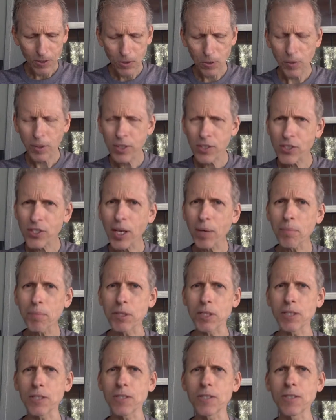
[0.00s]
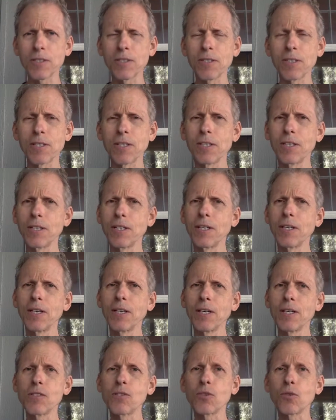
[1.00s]
To accept it
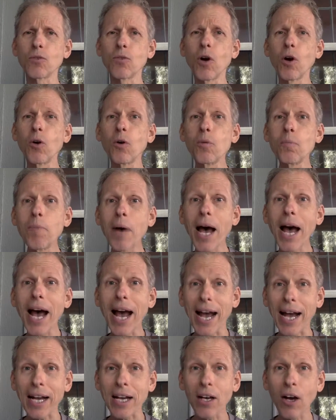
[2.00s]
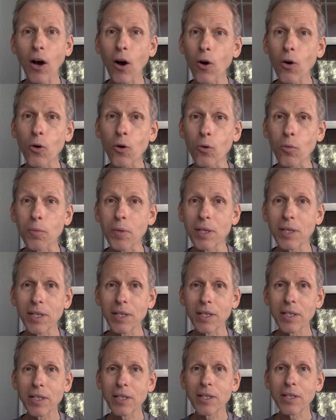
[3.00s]
is the road back home
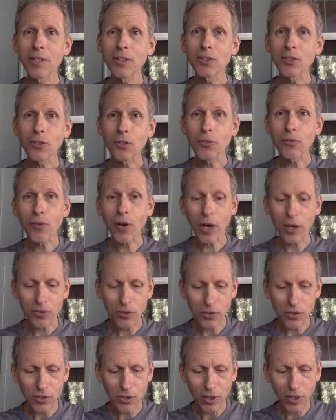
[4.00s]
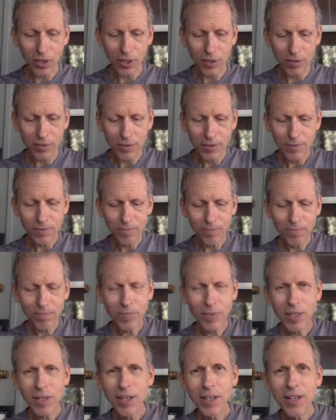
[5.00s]
to the Father's love.
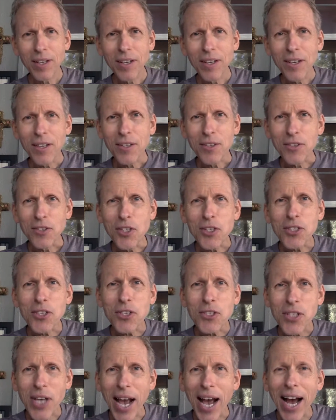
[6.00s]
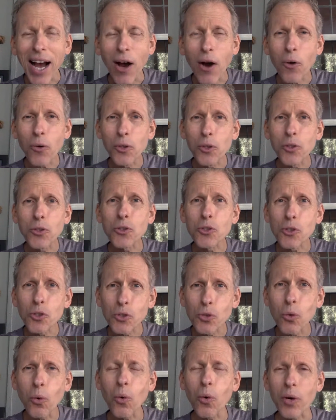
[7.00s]
This is how your
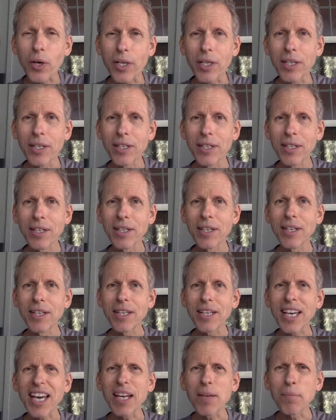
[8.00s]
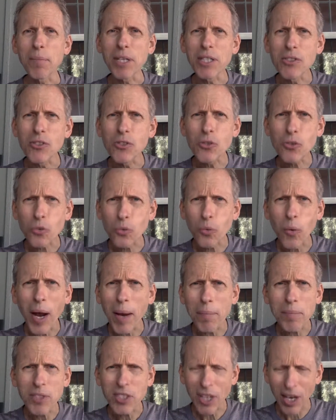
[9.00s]
story can be
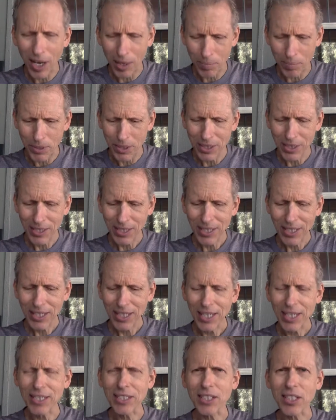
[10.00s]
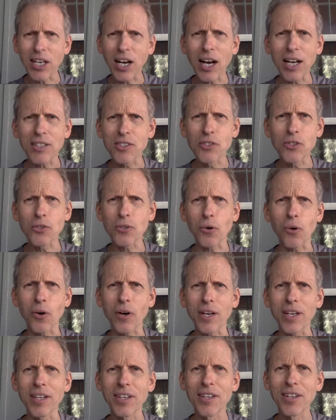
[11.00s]
swept up into God's
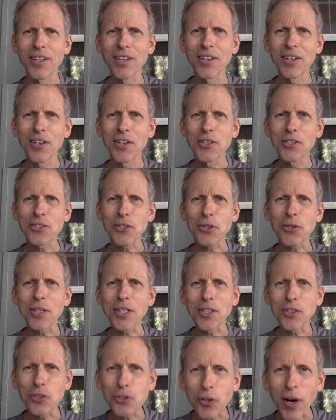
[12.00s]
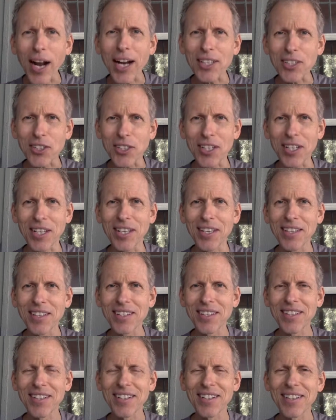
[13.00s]
story, turning tragedy
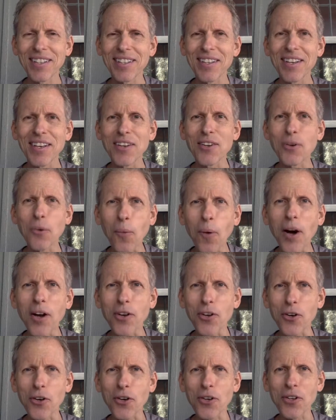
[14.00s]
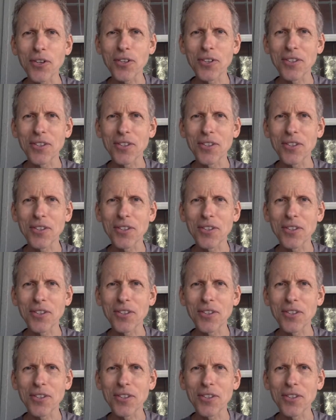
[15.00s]
into wonder.